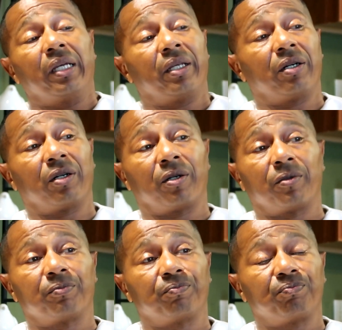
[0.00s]
And
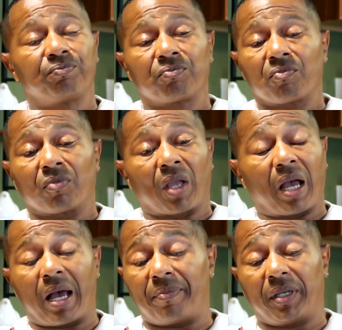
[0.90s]
um
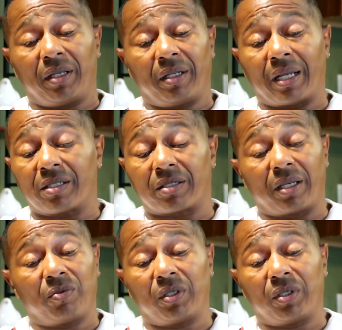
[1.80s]
I mean, like I say,